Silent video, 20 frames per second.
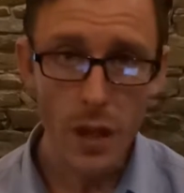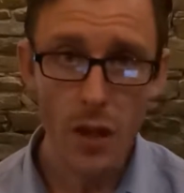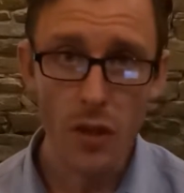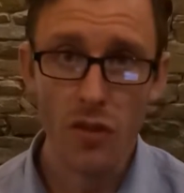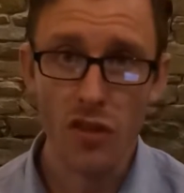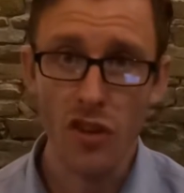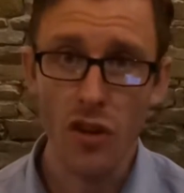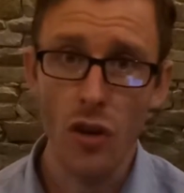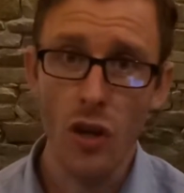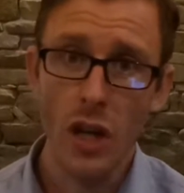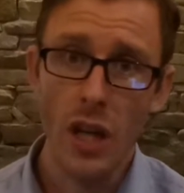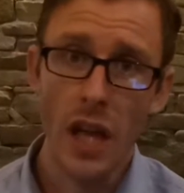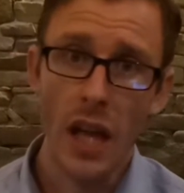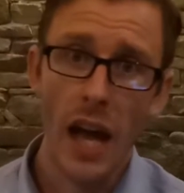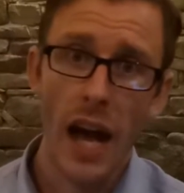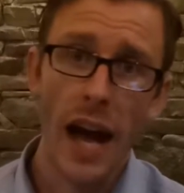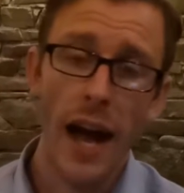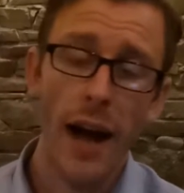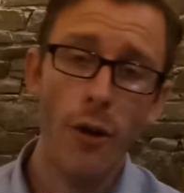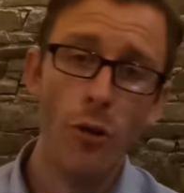So
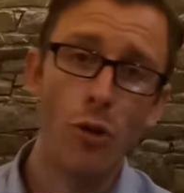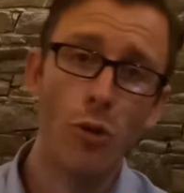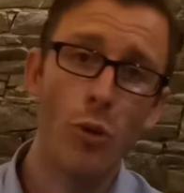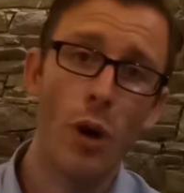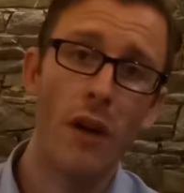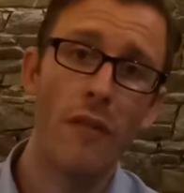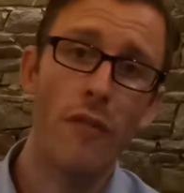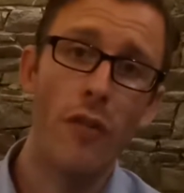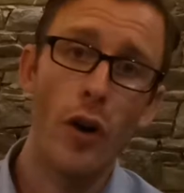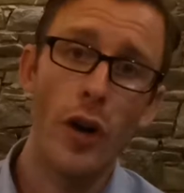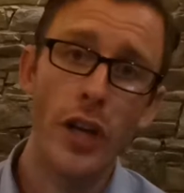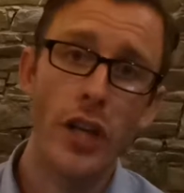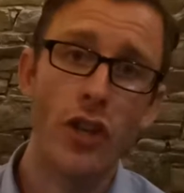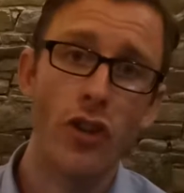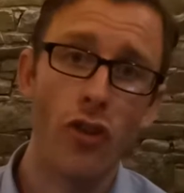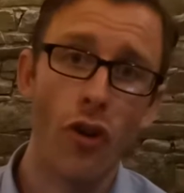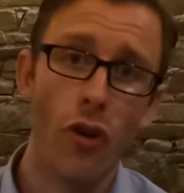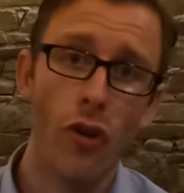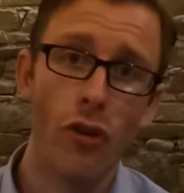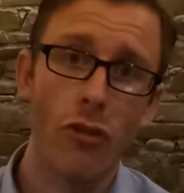how to avoid
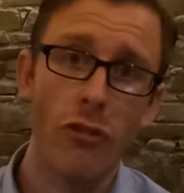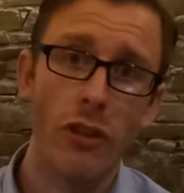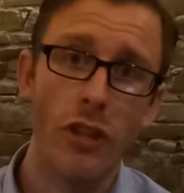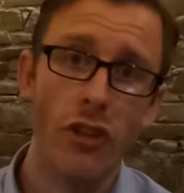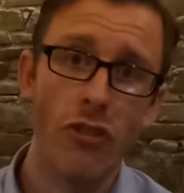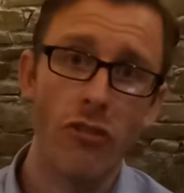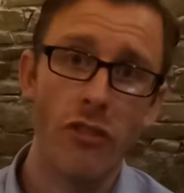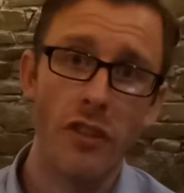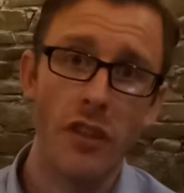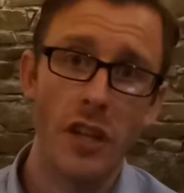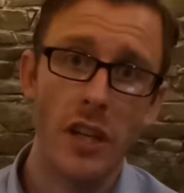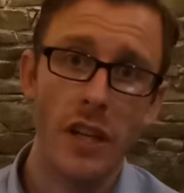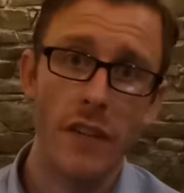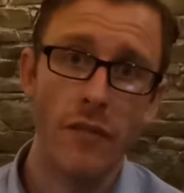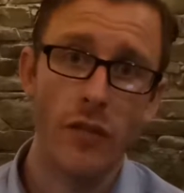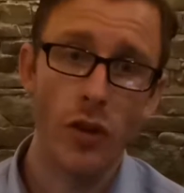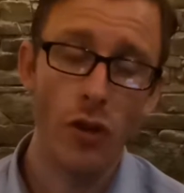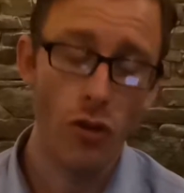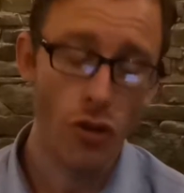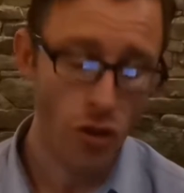shoulder injuries in the
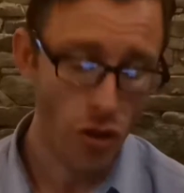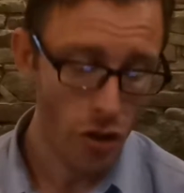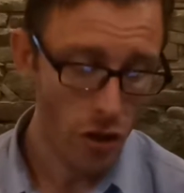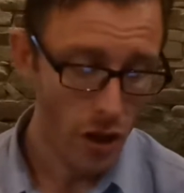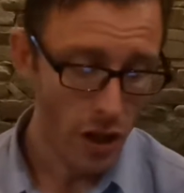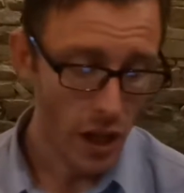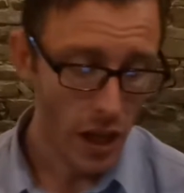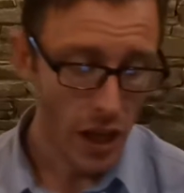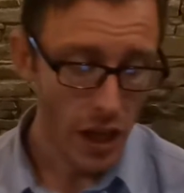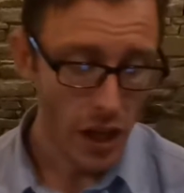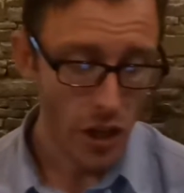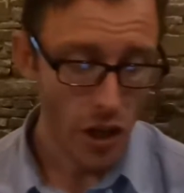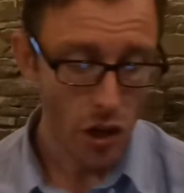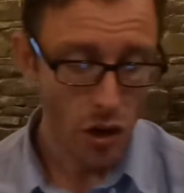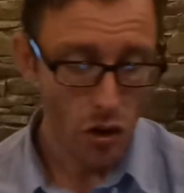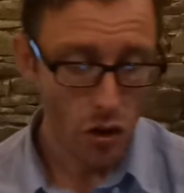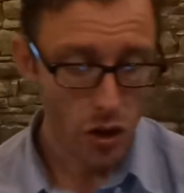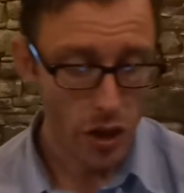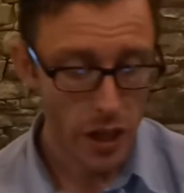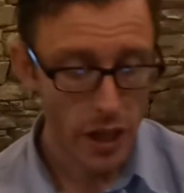future? You're
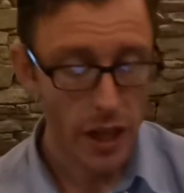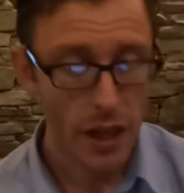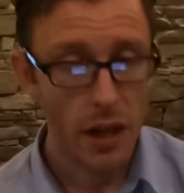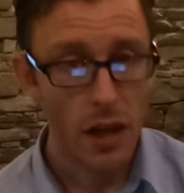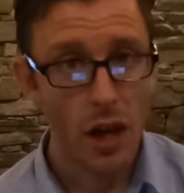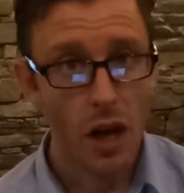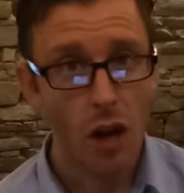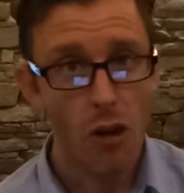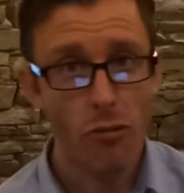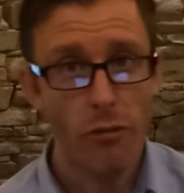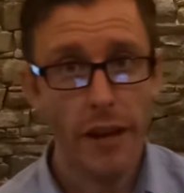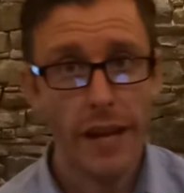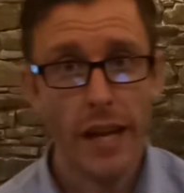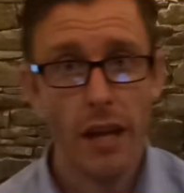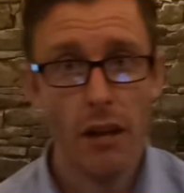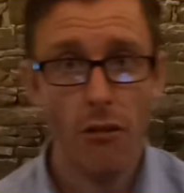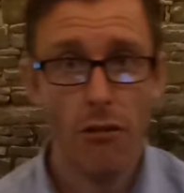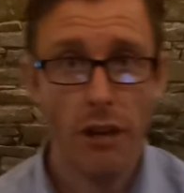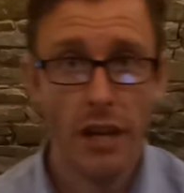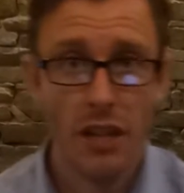looking at
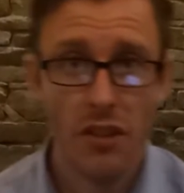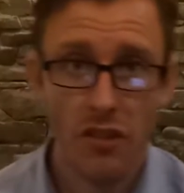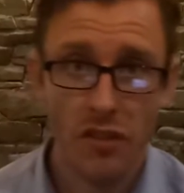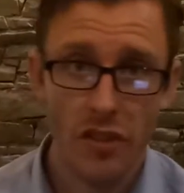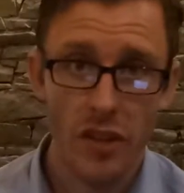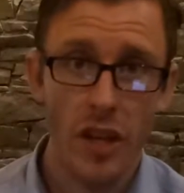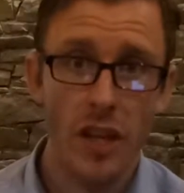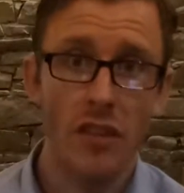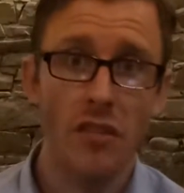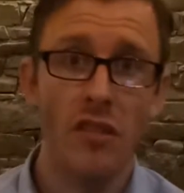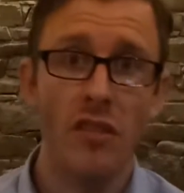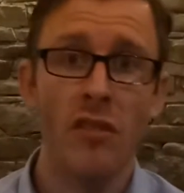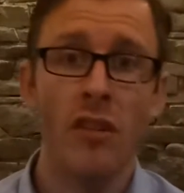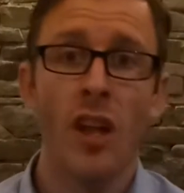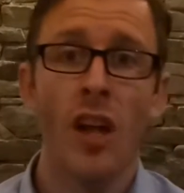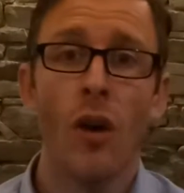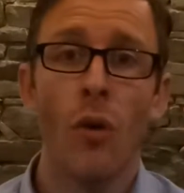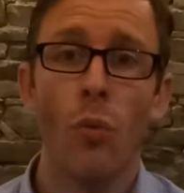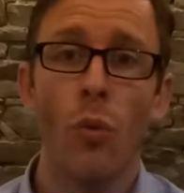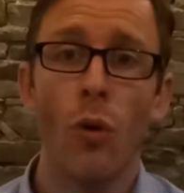regular exercises,
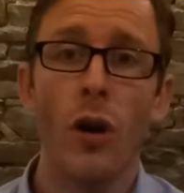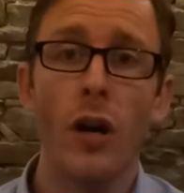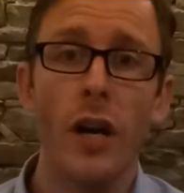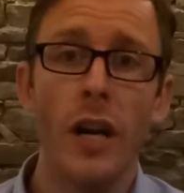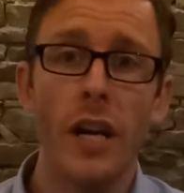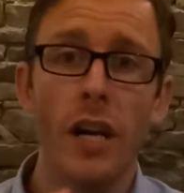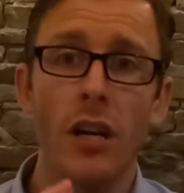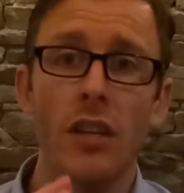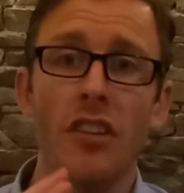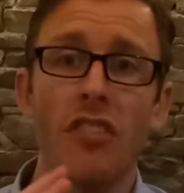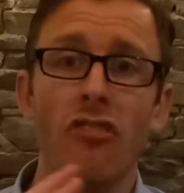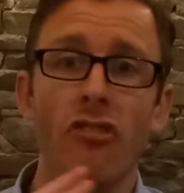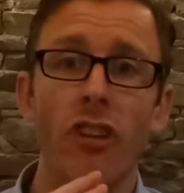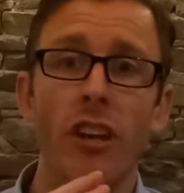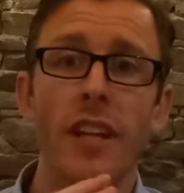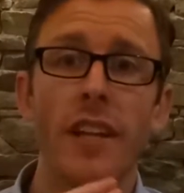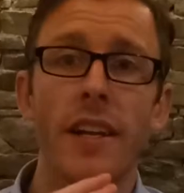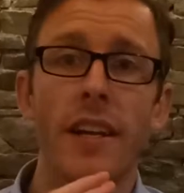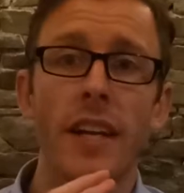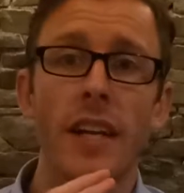working on
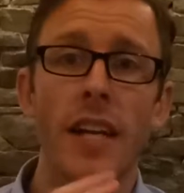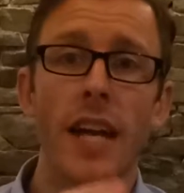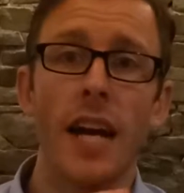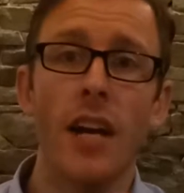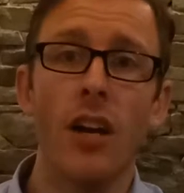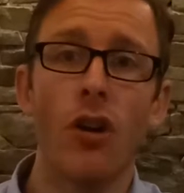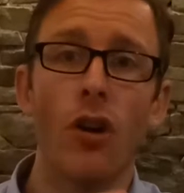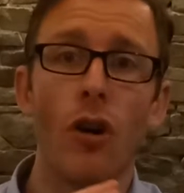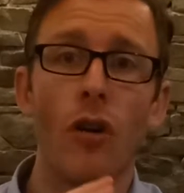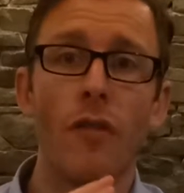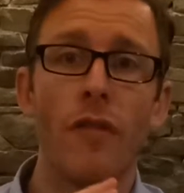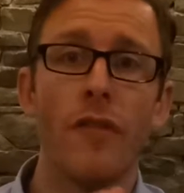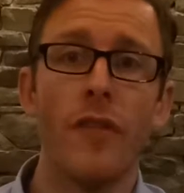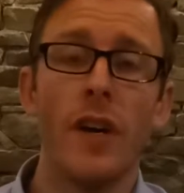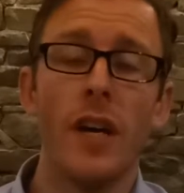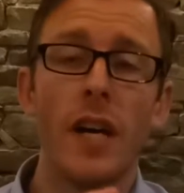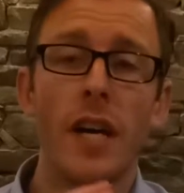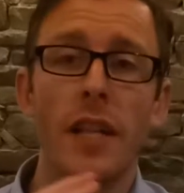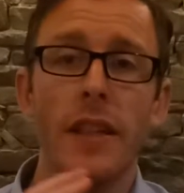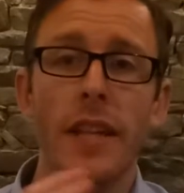strengthening that cuff
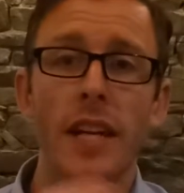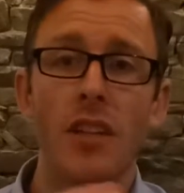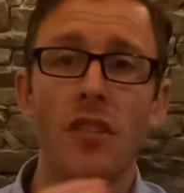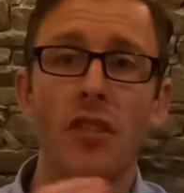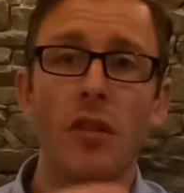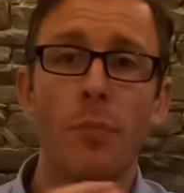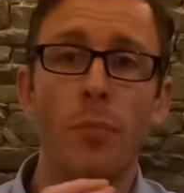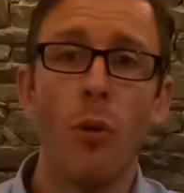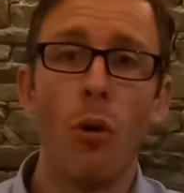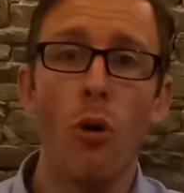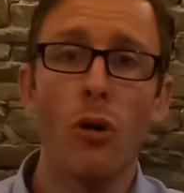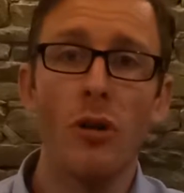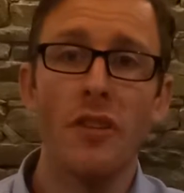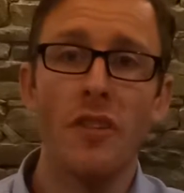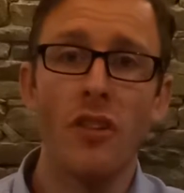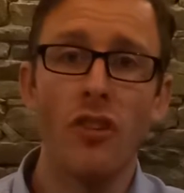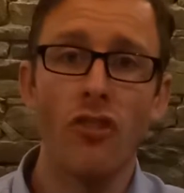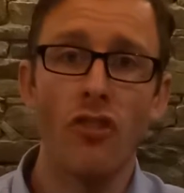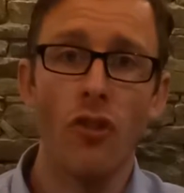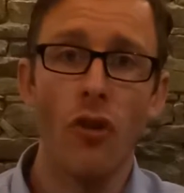that supports
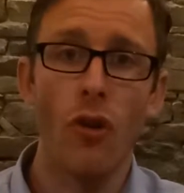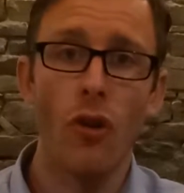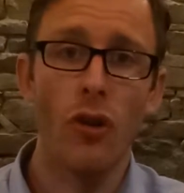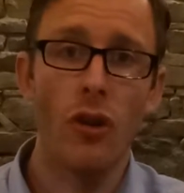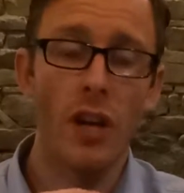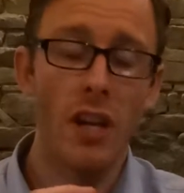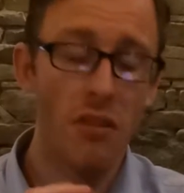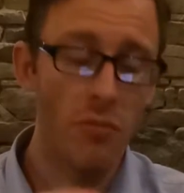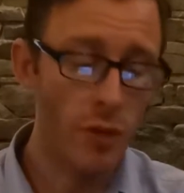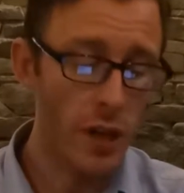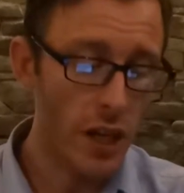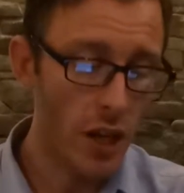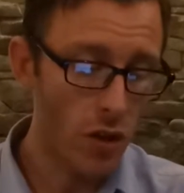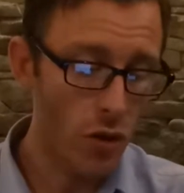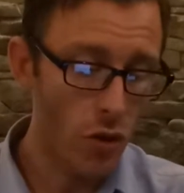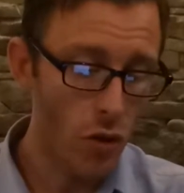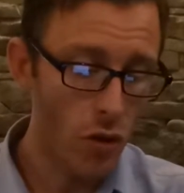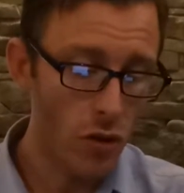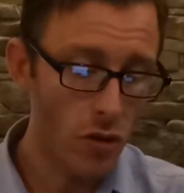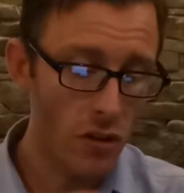the shoulder as we get
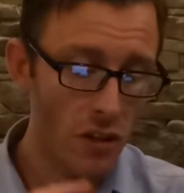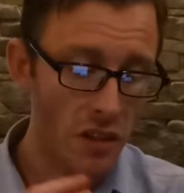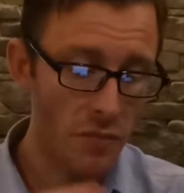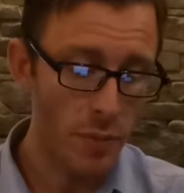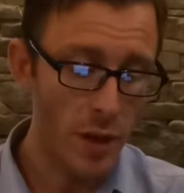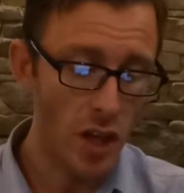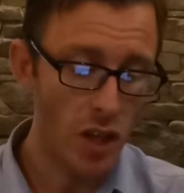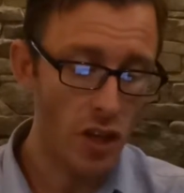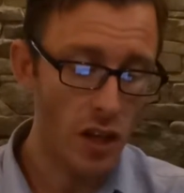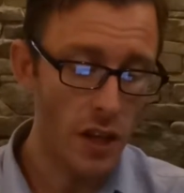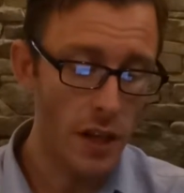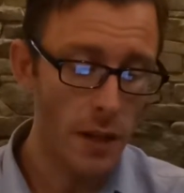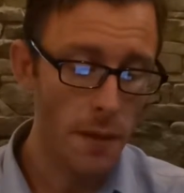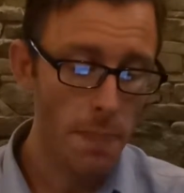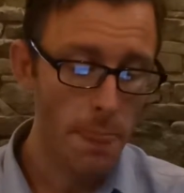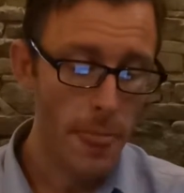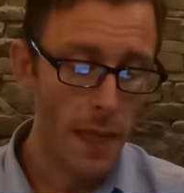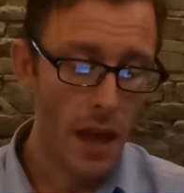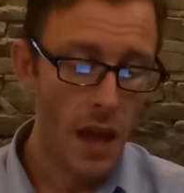older especially.